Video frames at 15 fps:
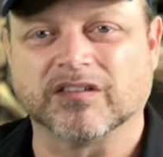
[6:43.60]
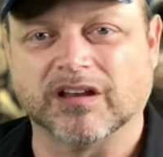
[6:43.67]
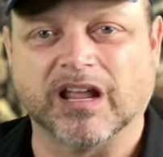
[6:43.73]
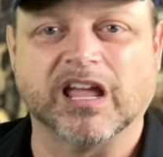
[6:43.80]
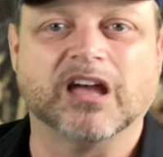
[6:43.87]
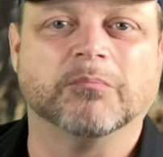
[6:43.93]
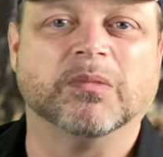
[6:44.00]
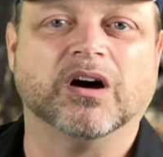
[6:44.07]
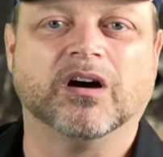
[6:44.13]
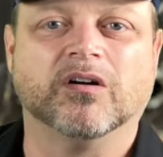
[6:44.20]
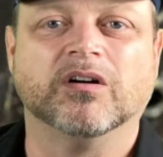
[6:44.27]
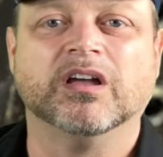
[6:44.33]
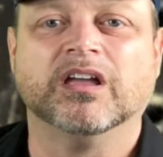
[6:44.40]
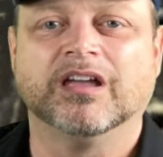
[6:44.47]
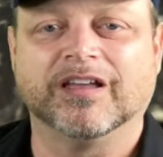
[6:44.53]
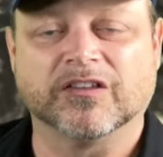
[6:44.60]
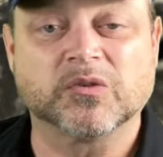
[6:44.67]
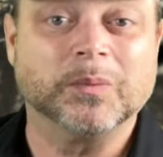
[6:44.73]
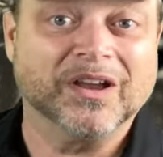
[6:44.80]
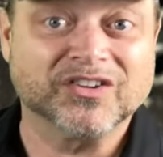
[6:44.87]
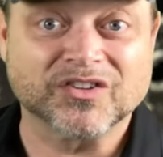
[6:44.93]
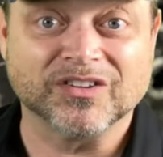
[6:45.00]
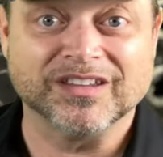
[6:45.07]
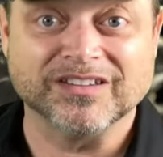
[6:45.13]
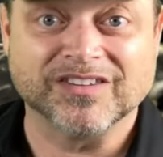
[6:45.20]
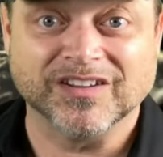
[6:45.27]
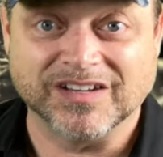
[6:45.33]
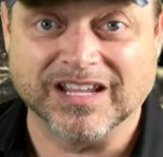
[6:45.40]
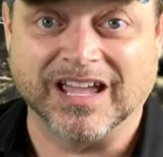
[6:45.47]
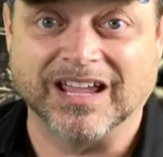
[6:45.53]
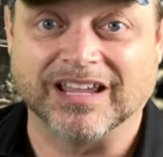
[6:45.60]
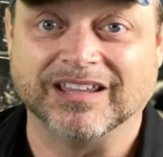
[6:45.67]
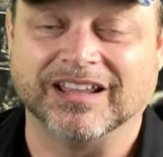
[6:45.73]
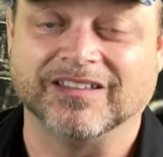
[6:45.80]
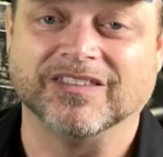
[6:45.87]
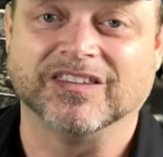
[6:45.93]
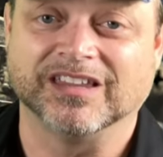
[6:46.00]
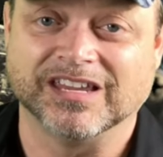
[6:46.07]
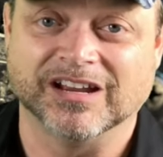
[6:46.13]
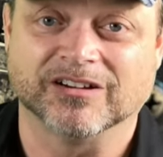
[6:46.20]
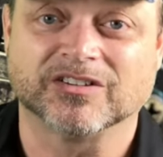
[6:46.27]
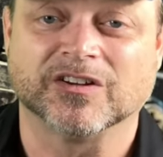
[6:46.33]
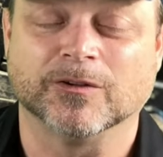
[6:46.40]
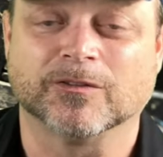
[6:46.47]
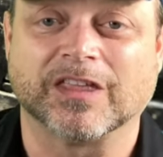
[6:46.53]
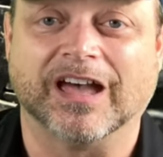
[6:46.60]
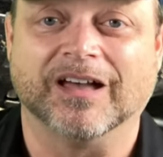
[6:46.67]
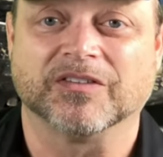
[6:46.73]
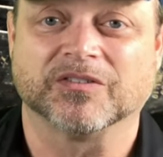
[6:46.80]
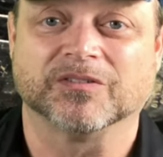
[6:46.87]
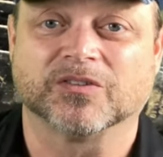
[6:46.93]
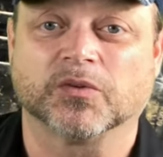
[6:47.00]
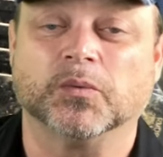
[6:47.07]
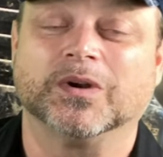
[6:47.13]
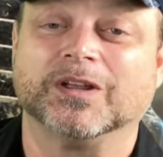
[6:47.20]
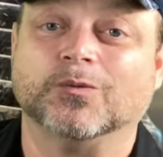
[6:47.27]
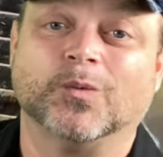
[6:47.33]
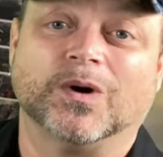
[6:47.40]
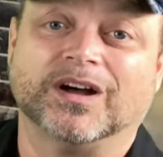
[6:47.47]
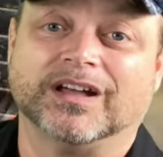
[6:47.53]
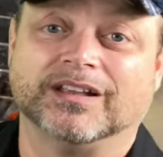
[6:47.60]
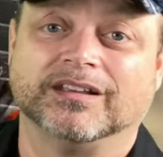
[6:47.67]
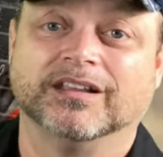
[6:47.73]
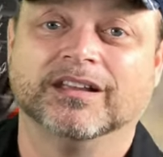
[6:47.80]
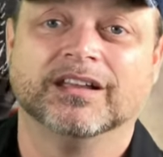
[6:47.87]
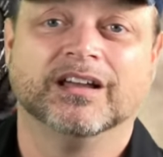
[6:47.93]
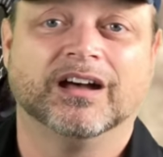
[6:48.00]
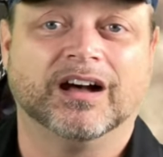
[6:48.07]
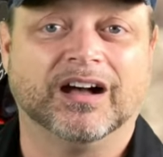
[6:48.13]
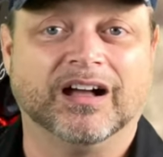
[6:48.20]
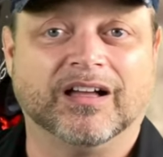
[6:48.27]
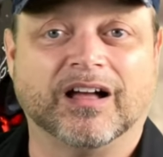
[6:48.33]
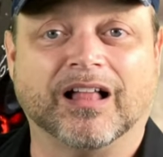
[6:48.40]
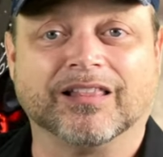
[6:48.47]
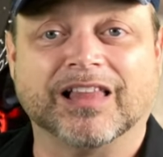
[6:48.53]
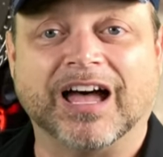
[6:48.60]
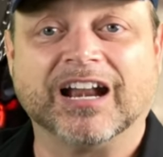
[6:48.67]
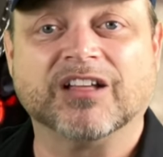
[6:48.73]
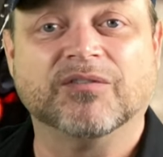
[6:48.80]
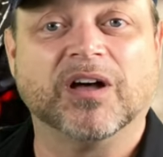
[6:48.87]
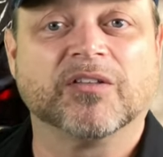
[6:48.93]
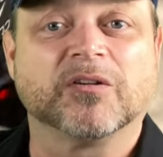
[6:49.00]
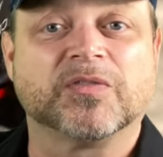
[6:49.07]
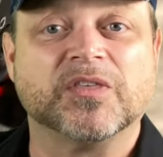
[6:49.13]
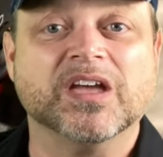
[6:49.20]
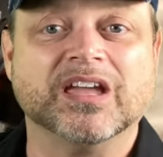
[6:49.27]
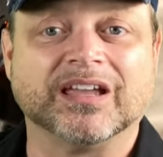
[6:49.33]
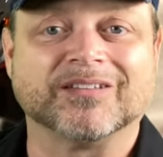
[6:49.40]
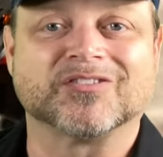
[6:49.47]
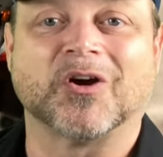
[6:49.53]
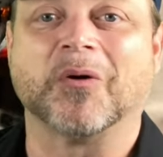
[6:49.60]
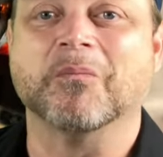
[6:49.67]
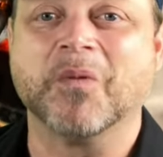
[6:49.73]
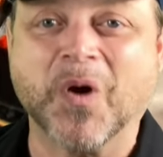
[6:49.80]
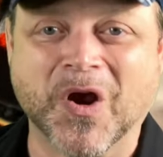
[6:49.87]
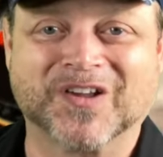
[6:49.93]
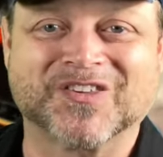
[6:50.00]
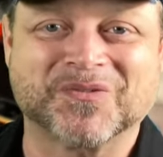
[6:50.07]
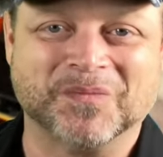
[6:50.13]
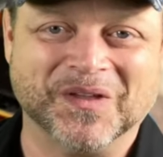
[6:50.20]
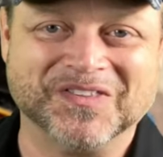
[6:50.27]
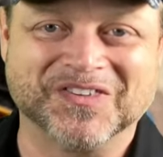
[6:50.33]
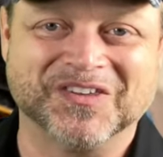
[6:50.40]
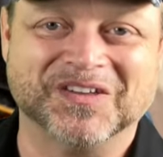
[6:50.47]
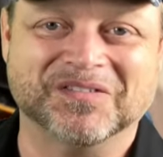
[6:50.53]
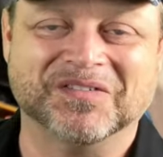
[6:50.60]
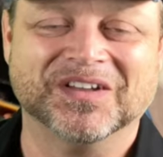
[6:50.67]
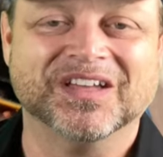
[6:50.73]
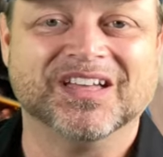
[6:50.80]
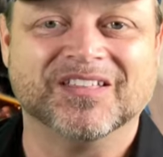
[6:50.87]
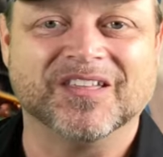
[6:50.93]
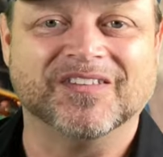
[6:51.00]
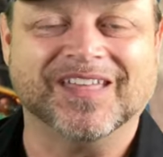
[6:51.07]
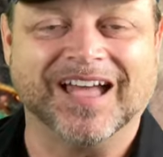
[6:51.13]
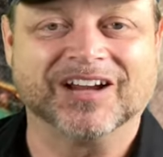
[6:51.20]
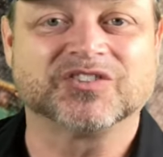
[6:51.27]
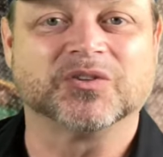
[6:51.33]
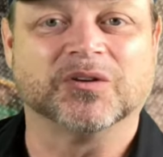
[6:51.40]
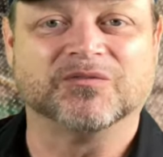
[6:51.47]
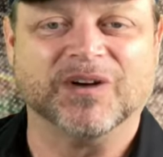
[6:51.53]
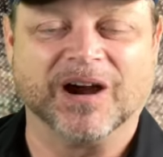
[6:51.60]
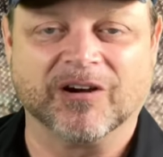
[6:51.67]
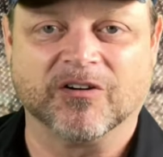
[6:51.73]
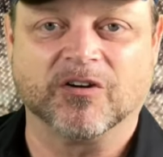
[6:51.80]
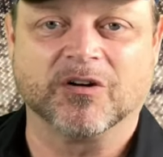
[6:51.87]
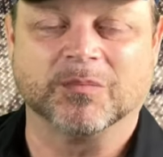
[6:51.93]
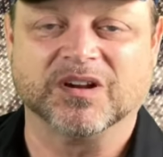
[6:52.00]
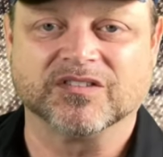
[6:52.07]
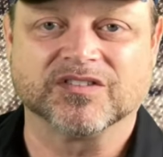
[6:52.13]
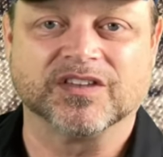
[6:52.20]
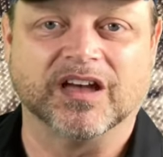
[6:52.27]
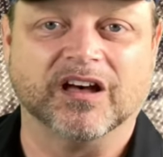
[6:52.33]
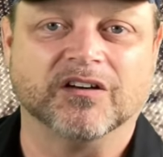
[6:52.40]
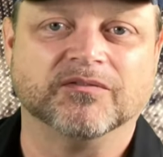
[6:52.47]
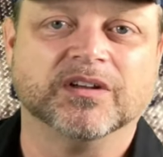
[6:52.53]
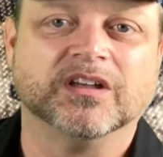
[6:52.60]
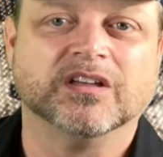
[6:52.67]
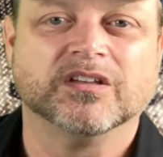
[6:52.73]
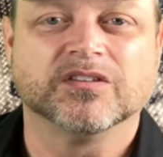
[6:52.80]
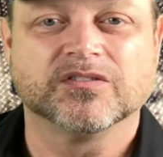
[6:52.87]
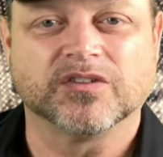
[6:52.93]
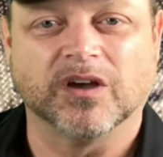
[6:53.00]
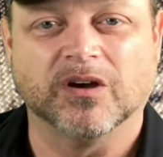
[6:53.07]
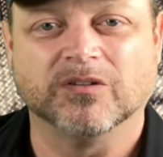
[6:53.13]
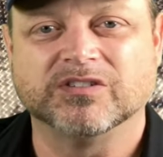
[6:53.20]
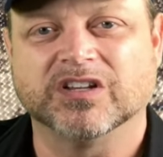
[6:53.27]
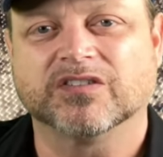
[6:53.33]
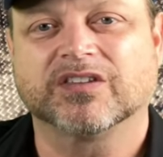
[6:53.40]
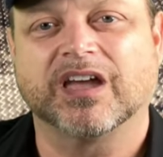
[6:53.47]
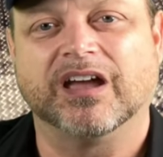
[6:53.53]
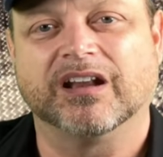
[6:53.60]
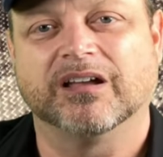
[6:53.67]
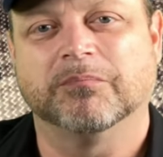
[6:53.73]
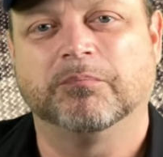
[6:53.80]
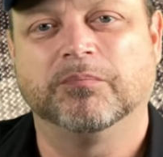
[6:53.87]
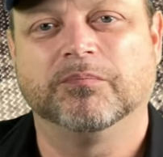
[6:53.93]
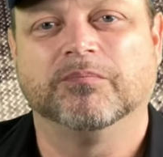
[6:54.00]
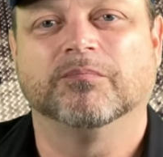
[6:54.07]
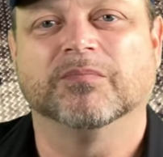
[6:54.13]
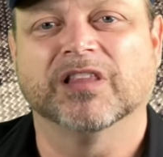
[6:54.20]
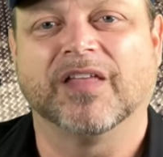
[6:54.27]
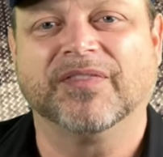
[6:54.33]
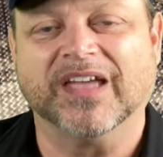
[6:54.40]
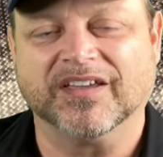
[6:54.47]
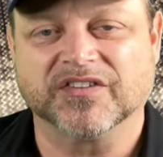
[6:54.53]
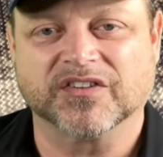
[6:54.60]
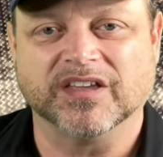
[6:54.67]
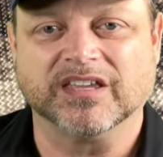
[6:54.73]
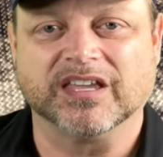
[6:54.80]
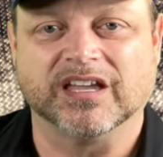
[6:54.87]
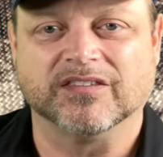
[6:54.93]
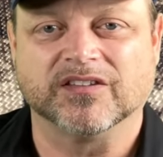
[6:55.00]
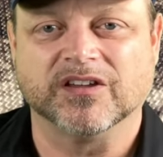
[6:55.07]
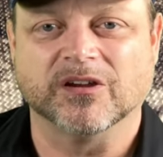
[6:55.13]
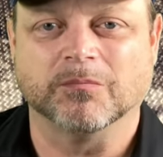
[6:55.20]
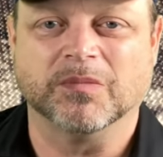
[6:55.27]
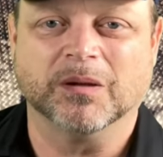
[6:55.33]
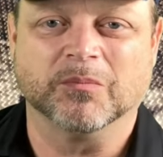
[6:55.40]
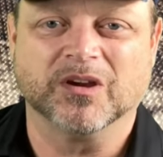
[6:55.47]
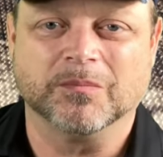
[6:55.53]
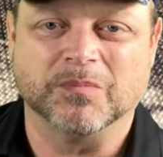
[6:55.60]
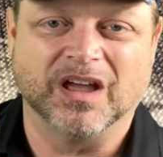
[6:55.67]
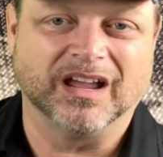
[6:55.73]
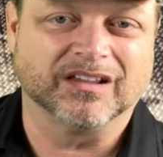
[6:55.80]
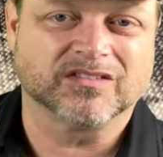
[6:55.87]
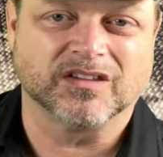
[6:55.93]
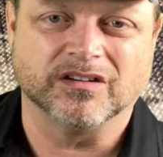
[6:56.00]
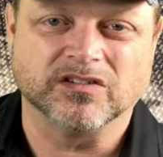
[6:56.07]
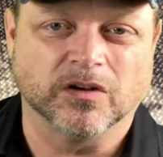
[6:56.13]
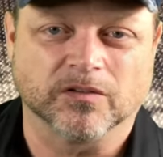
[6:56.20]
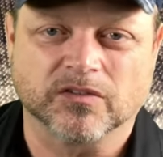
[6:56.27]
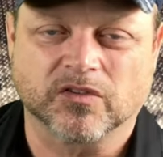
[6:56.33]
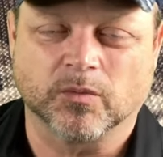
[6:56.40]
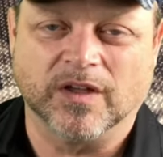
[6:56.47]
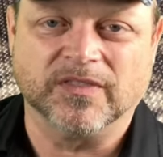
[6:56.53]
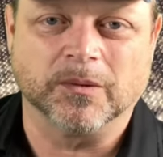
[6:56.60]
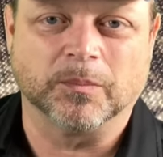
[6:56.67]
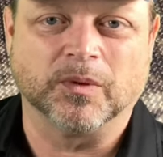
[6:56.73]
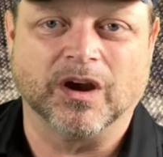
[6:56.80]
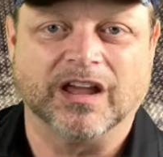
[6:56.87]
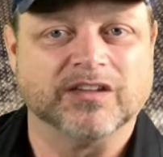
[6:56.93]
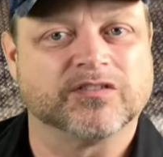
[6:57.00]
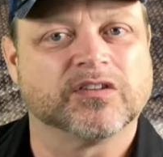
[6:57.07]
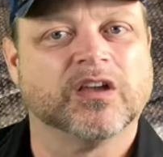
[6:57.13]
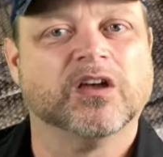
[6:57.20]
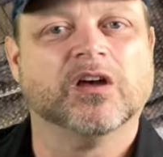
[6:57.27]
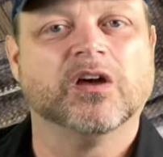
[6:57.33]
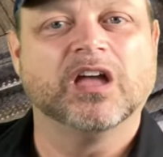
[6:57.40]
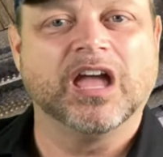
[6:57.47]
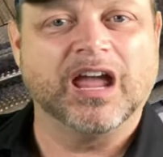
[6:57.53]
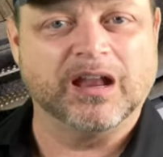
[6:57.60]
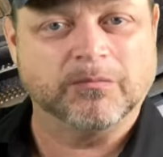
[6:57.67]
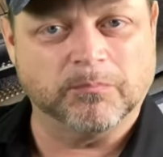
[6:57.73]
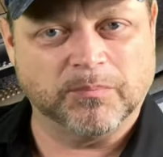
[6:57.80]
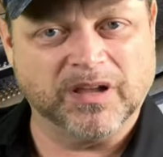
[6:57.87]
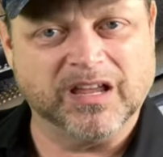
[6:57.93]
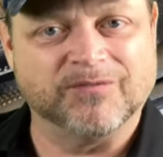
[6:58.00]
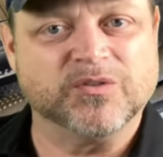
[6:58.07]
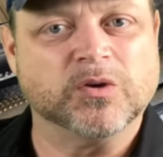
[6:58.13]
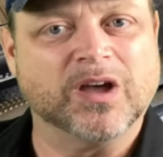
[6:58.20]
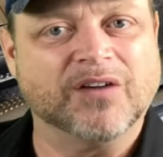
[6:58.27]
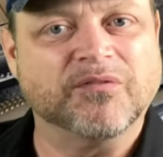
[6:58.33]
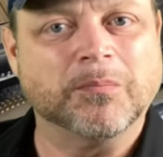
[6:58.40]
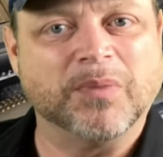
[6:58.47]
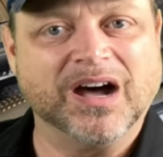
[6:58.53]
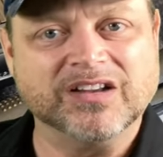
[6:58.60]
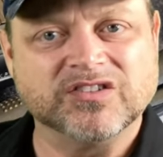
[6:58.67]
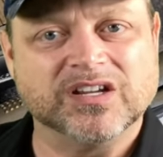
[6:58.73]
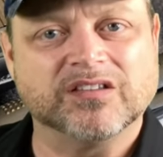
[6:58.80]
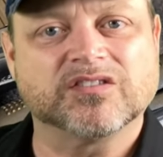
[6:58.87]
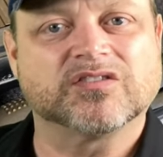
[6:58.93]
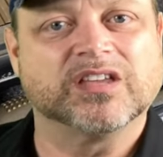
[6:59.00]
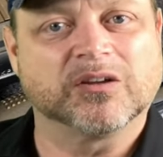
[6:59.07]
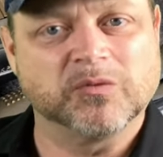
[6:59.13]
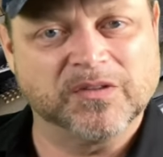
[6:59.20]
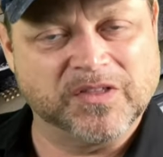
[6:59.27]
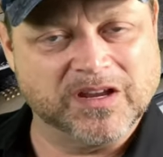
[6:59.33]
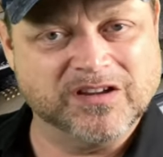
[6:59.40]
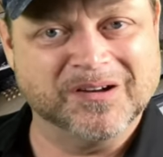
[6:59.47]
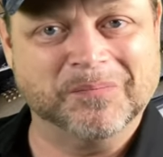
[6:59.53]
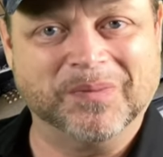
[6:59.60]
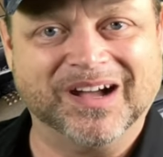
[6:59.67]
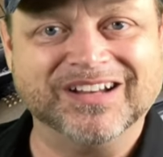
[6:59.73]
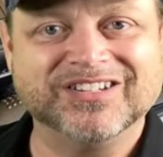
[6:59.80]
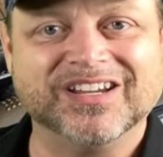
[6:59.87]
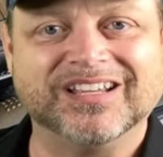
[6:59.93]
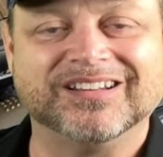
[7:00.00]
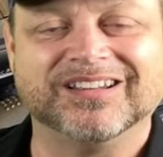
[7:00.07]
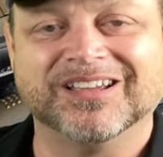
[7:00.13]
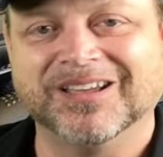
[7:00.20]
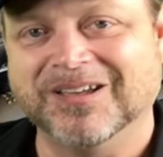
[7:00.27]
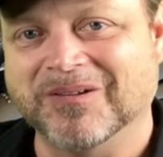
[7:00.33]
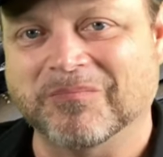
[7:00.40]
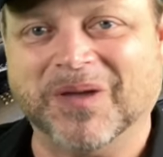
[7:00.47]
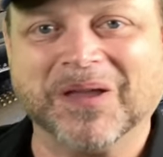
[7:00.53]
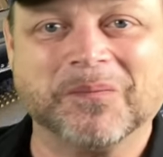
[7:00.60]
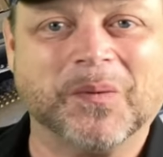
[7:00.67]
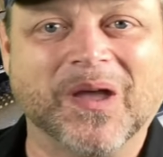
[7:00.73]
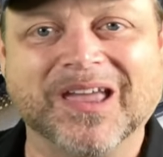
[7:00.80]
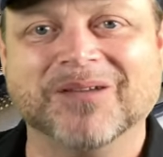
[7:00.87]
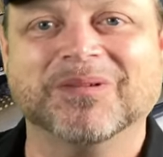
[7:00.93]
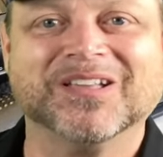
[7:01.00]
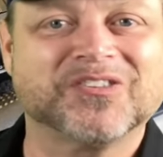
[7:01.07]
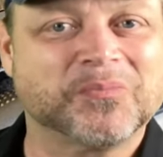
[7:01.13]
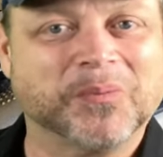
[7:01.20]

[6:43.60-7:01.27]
and ammo, especially today in the year 2021. A lot of other things are more expensive than the actual firearm itself. So just kind of let that sink into your memory banks and don't sweat the price. And if you have a budget, stick within your budget, make payments,